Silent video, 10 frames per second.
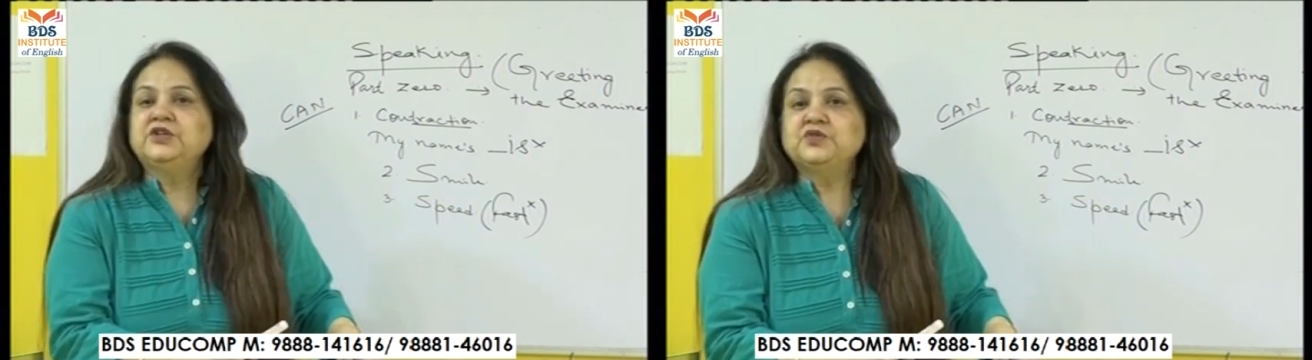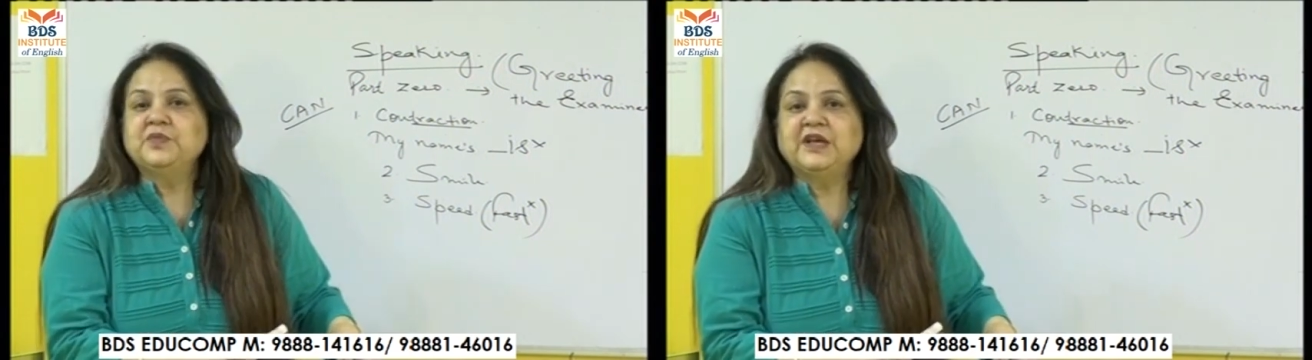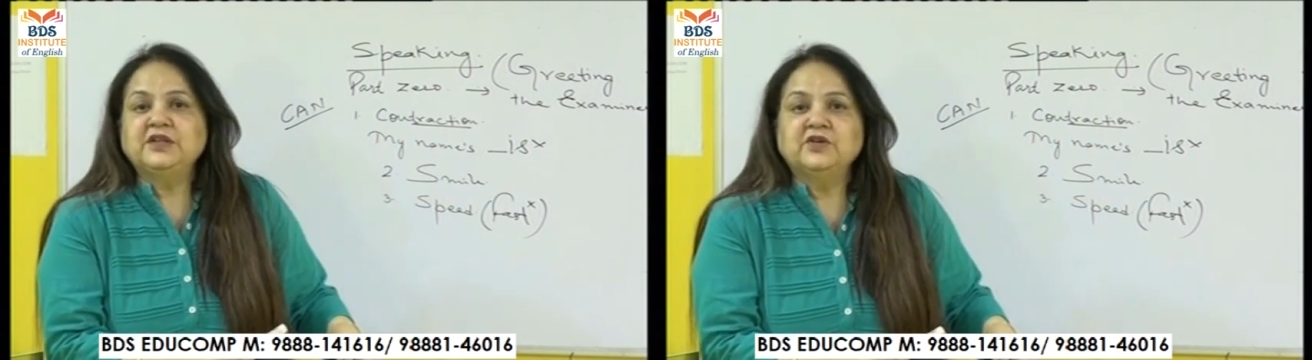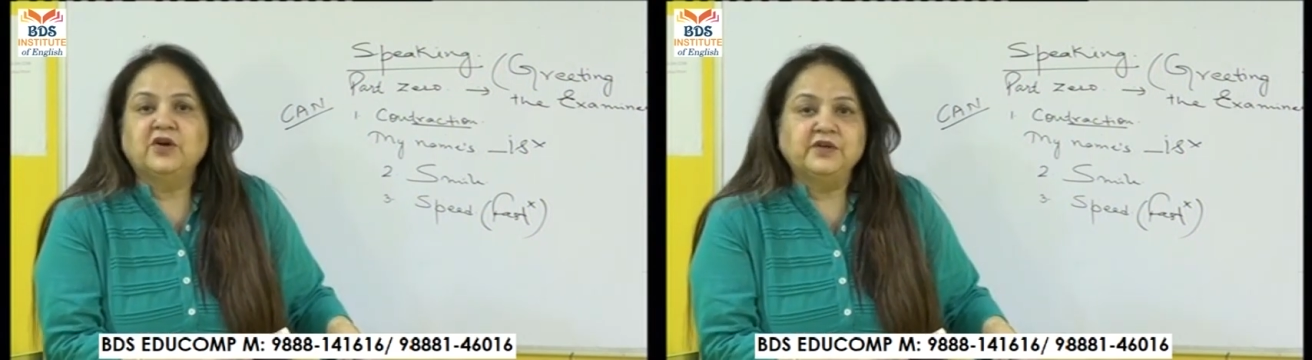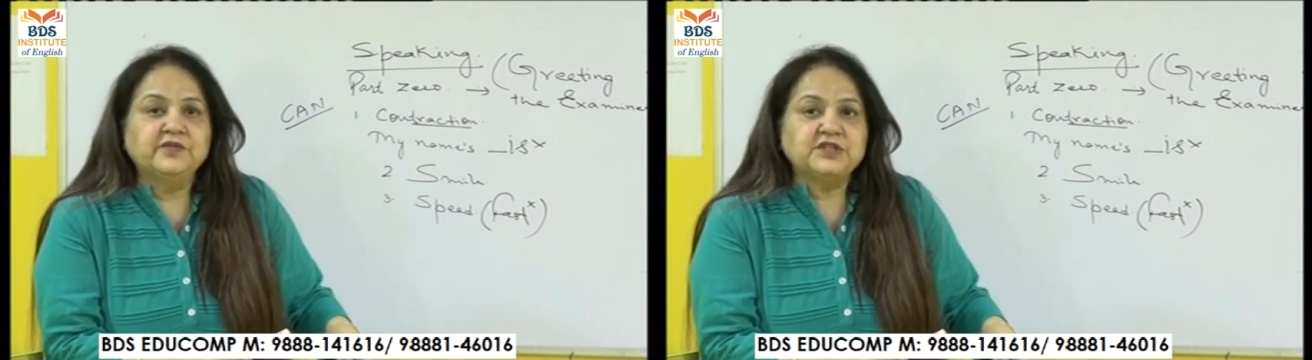to make the
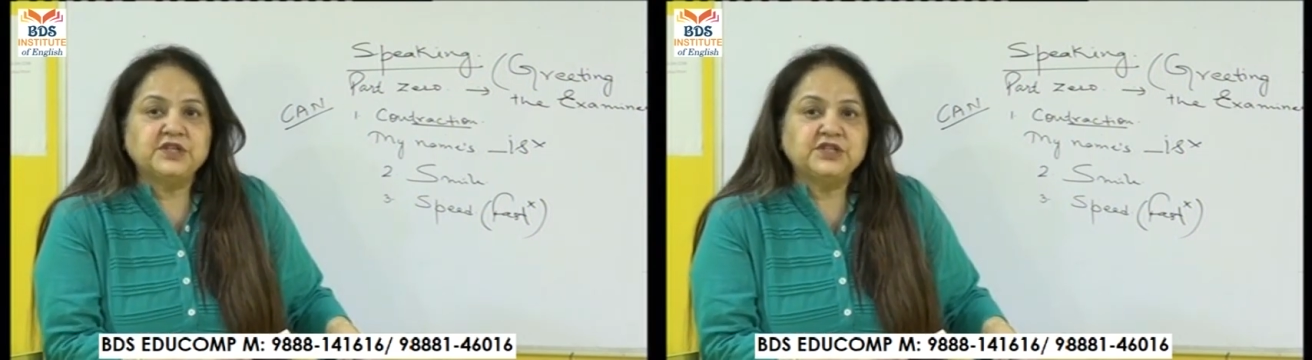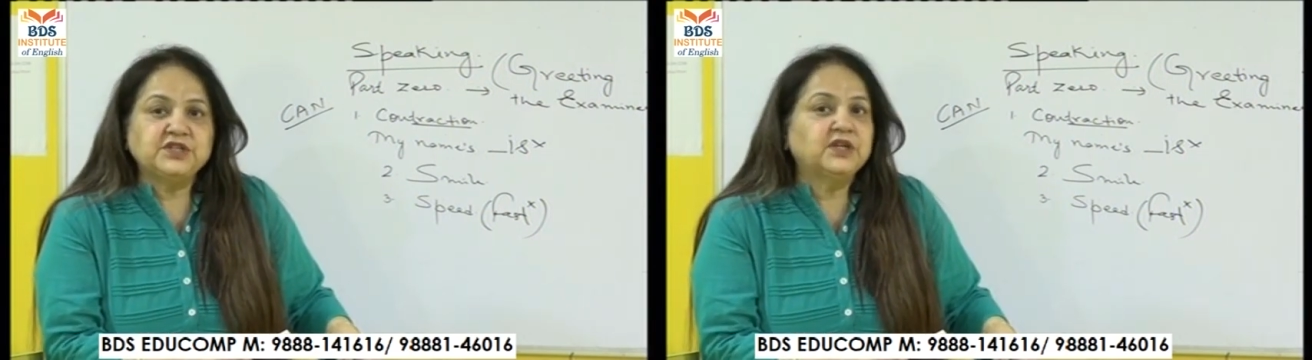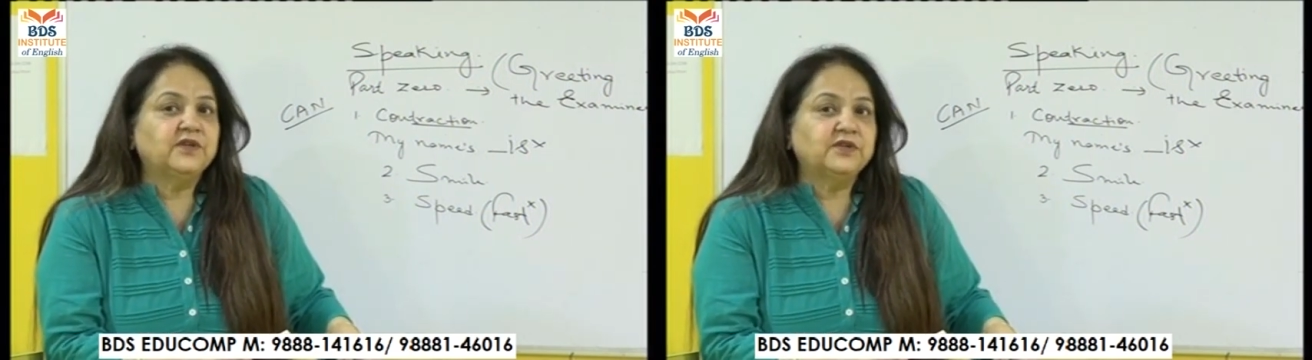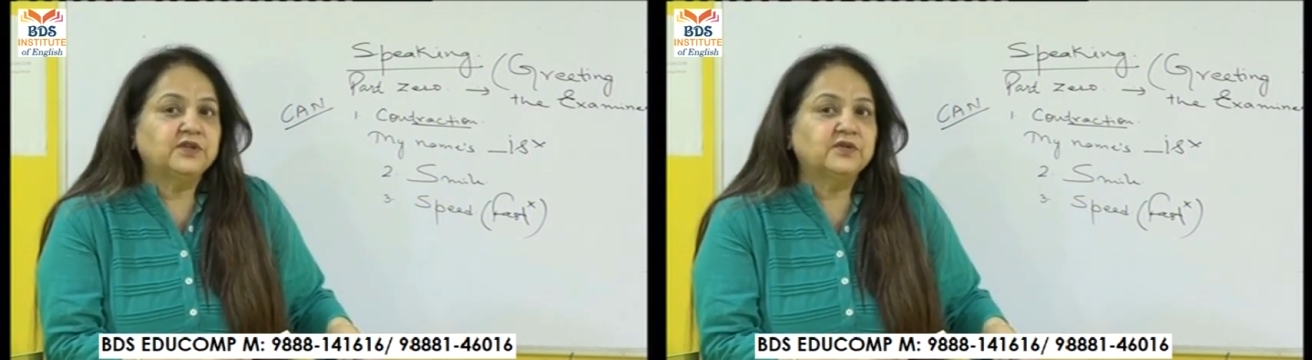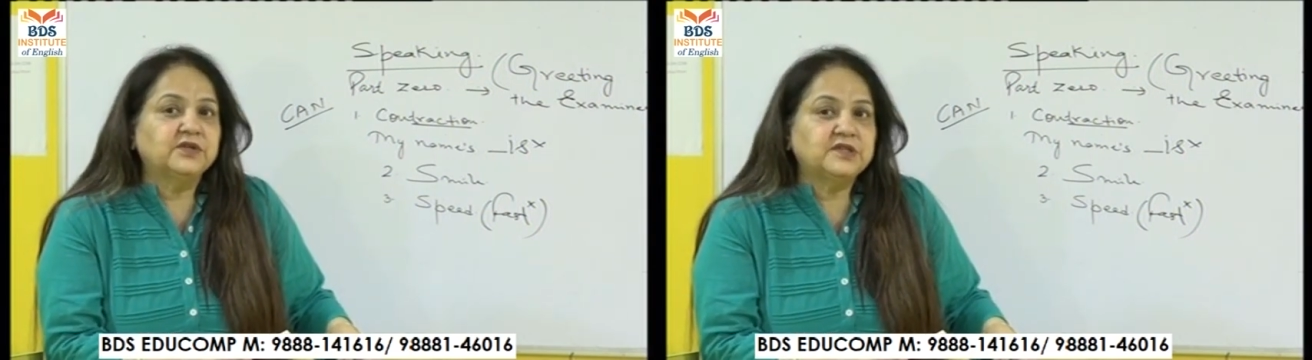conversation, give it
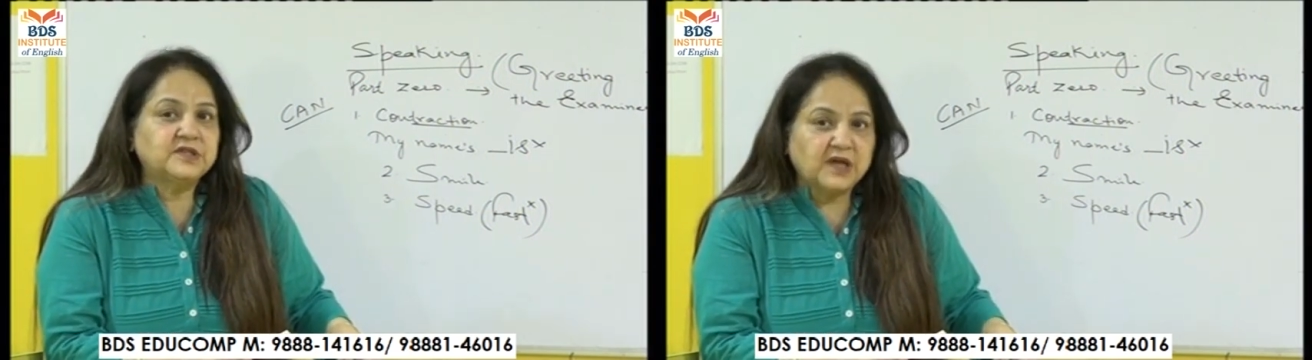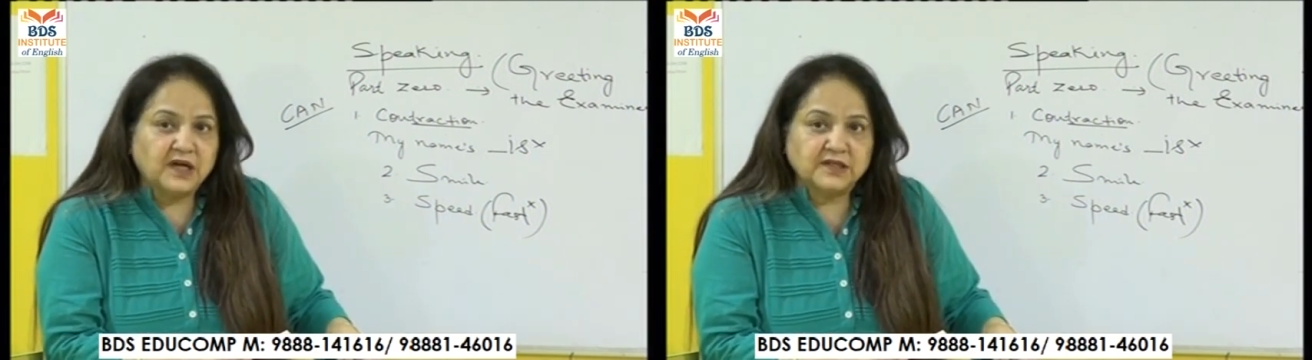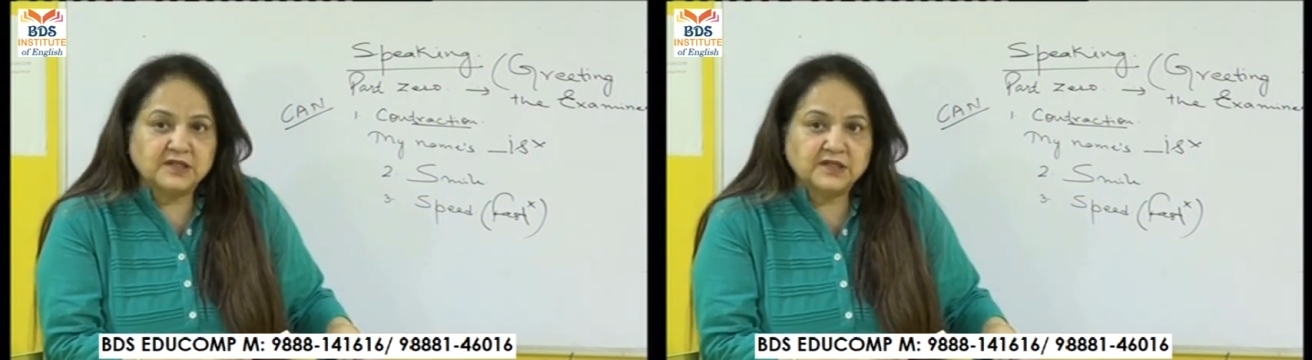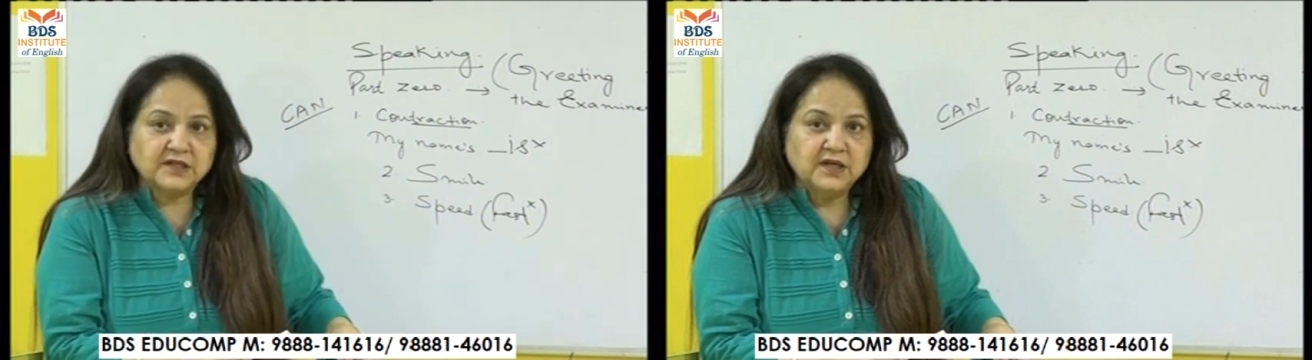a good start.